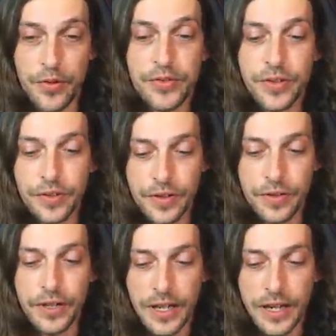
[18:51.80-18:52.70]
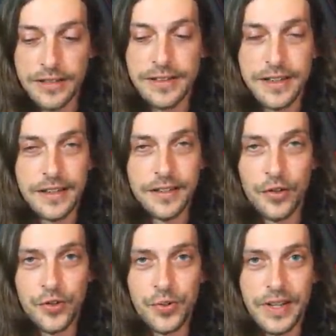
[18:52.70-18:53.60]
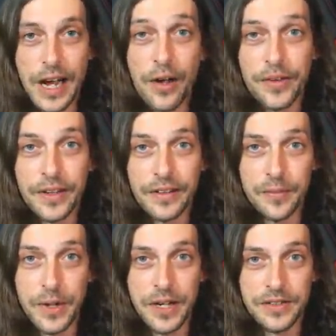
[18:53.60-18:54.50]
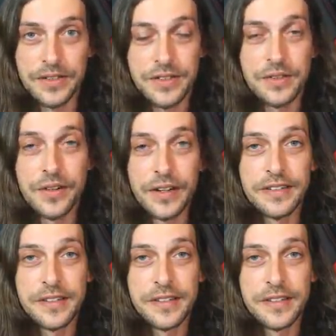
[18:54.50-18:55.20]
are the 3 classes, and those are without the expansion. So there is some